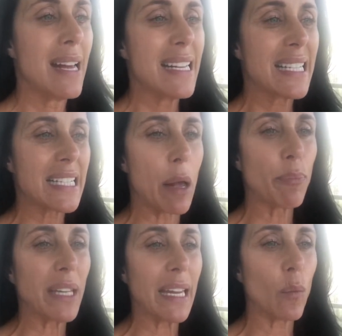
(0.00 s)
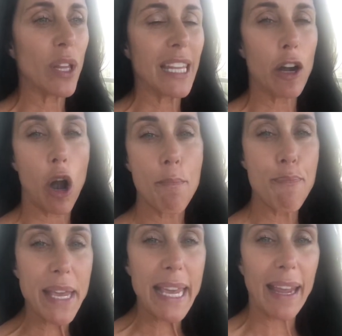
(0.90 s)
something within our
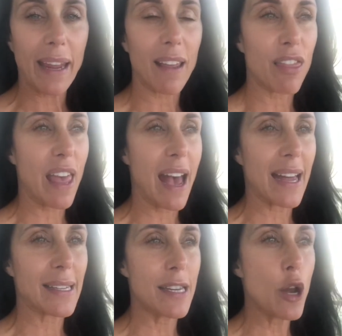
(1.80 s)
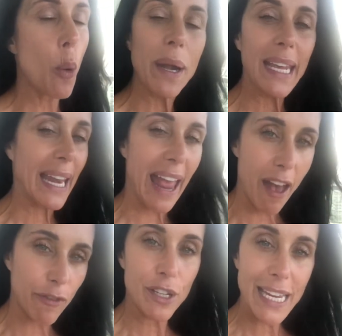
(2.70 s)
being that nobody can
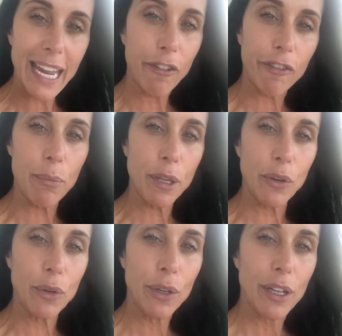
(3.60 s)
ever take from you.